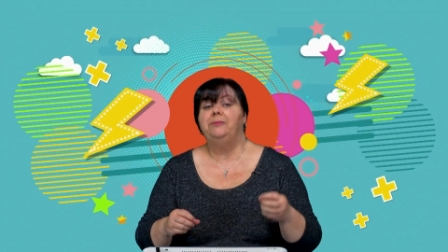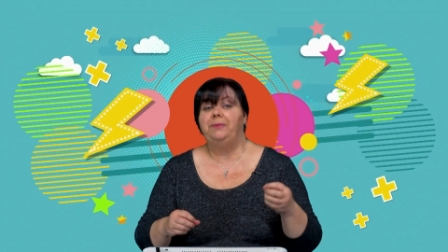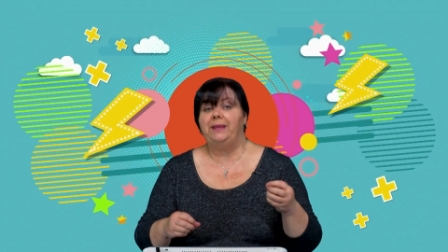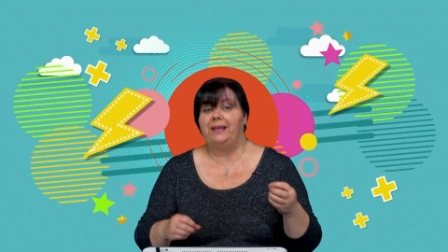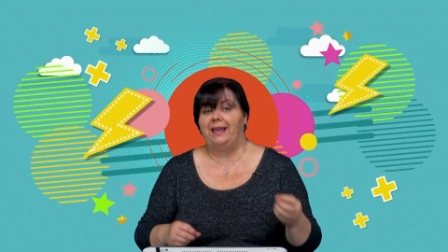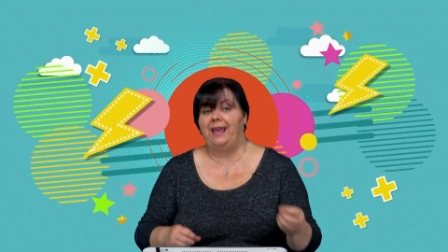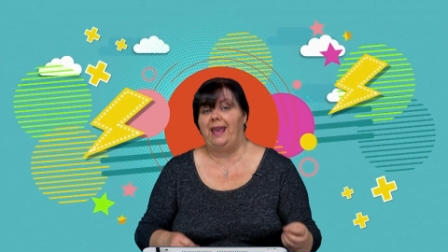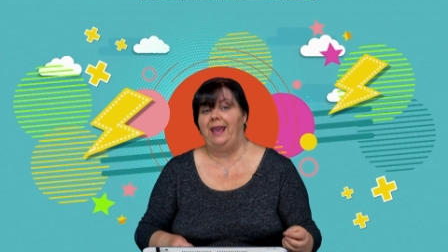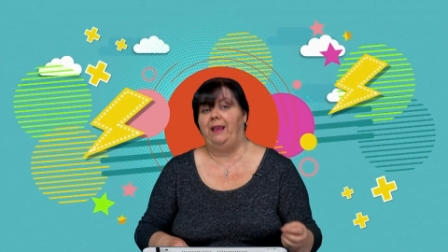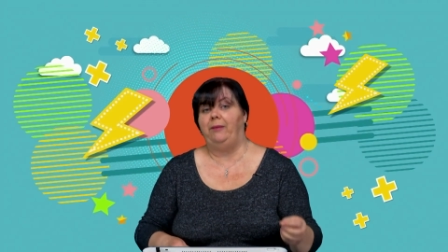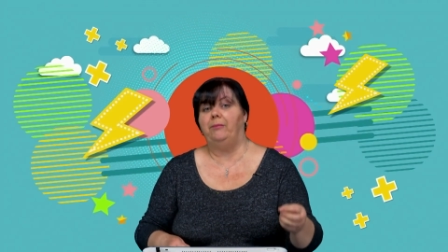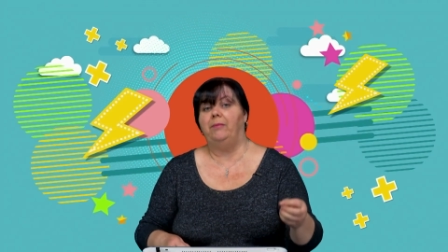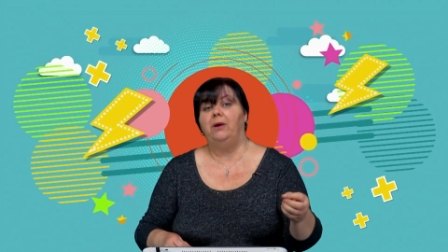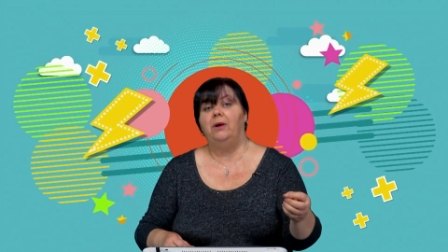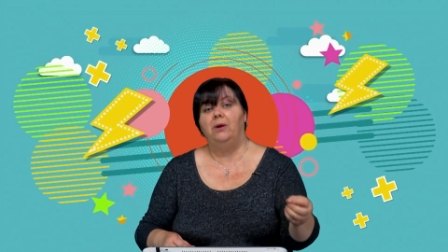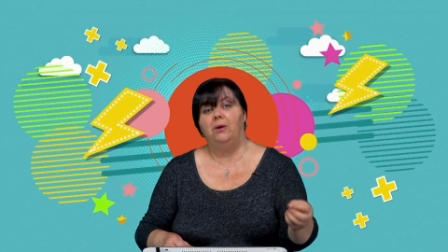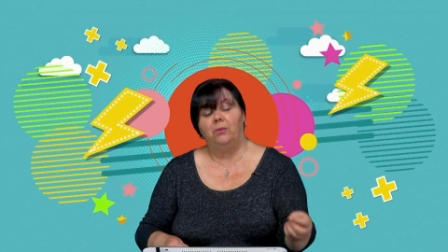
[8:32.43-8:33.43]

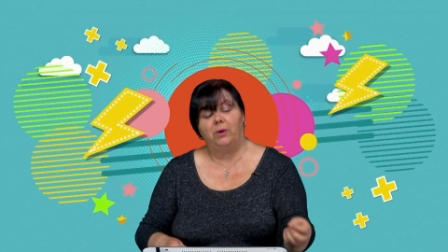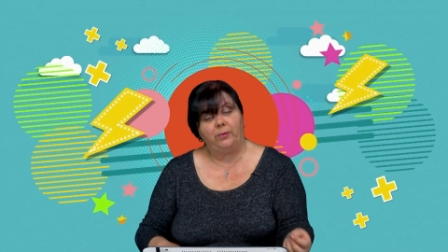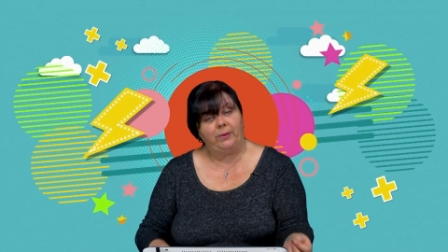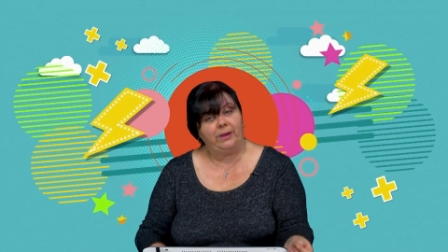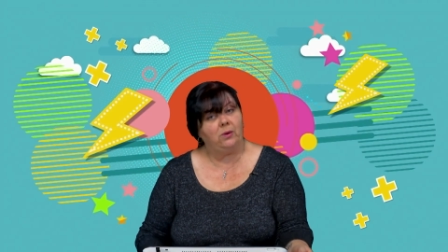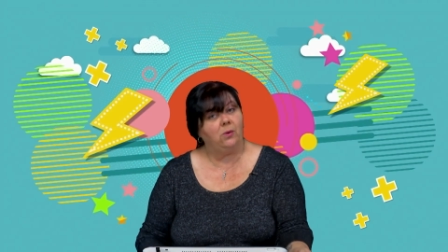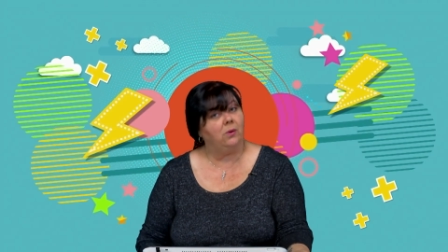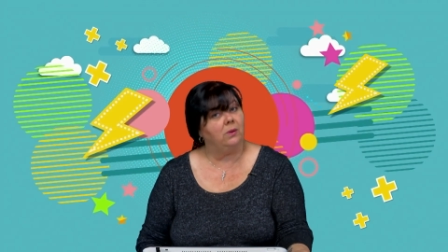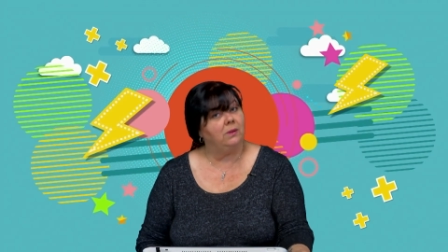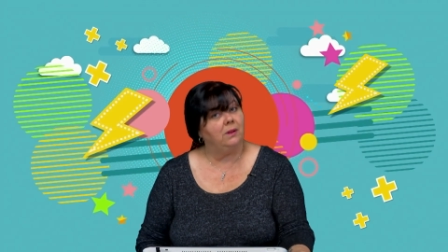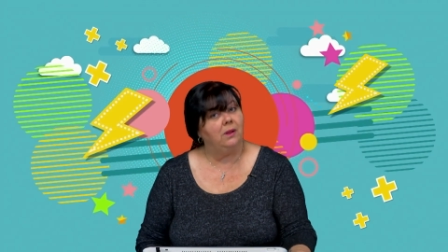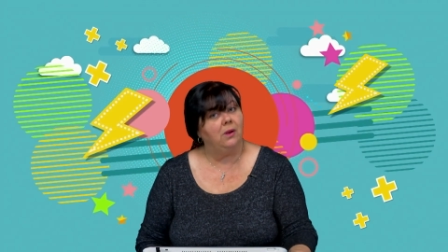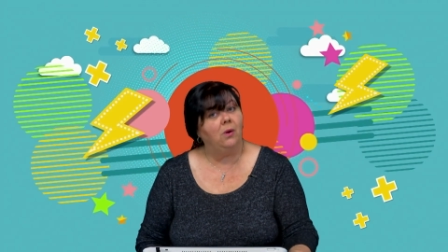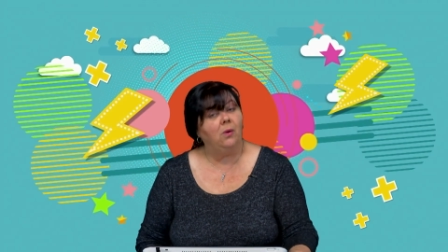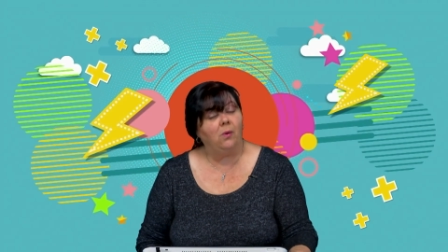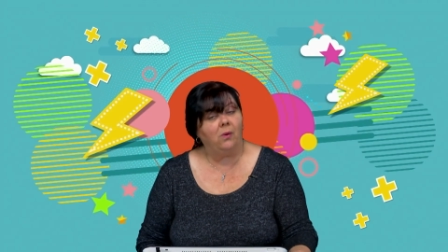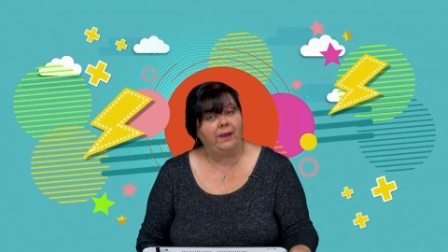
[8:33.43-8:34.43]
became what we call
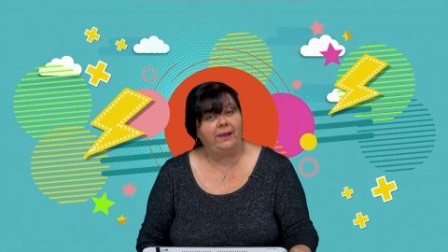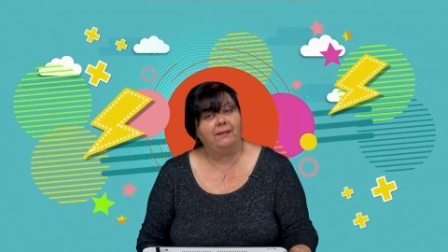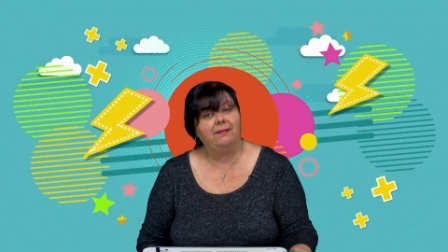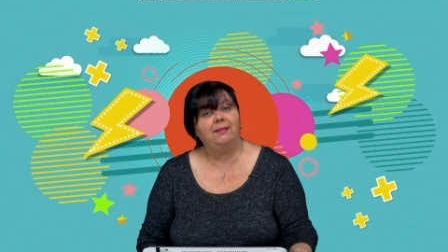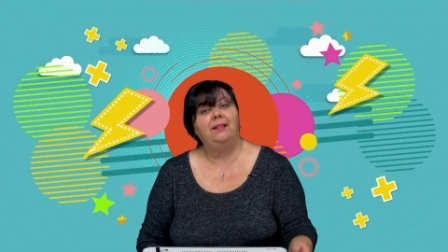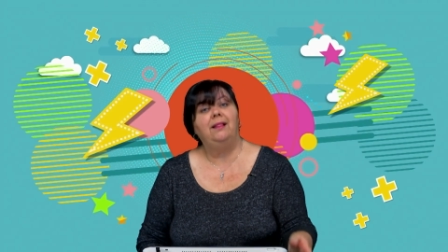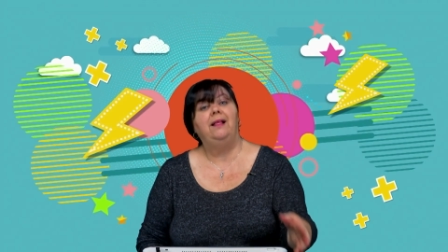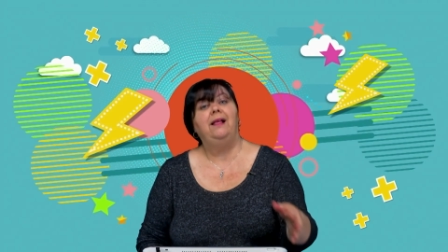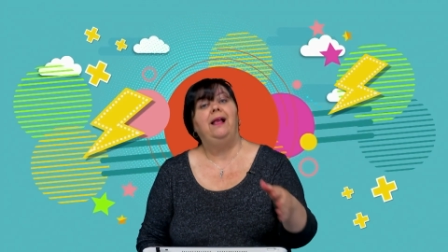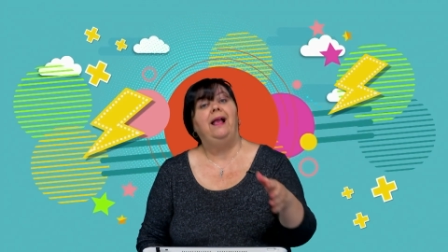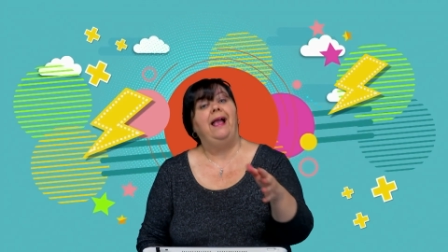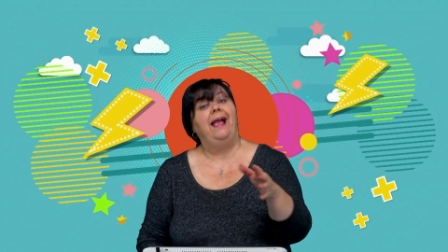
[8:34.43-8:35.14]
oil